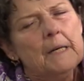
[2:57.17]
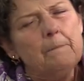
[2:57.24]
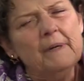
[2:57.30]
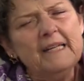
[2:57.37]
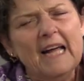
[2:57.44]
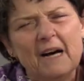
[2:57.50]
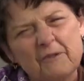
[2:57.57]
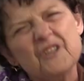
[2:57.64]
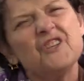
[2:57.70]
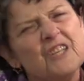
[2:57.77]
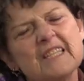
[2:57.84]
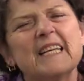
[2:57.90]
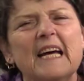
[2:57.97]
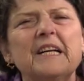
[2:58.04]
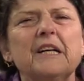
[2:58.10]
But now that
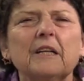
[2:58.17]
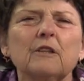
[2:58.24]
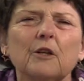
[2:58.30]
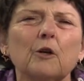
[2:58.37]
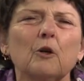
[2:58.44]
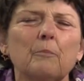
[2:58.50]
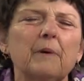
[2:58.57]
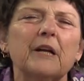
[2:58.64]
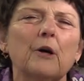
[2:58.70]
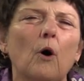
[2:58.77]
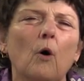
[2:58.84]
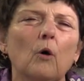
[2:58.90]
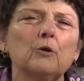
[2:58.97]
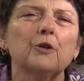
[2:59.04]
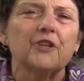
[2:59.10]
she's getting a little bit
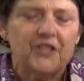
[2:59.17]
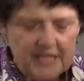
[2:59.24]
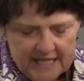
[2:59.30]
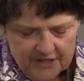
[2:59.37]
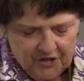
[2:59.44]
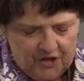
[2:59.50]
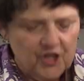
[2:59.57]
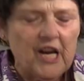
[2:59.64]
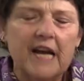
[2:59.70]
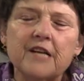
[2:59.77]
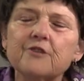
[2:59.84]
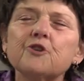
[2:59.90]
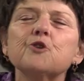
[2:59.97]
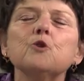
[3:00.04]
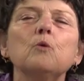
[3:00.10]
older, she's
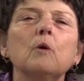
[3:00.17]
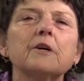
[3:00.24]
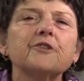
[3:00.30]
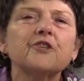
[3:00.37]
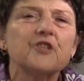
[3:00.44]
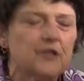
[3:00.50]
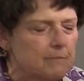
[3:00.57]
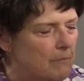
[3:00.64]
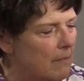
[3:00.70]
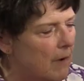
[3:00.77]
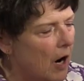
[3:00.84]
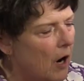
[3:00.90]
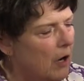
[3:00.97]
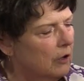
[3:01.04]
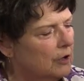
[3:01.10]
changed to a
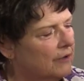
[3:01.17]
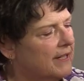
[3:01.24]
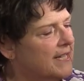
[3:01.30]
smaller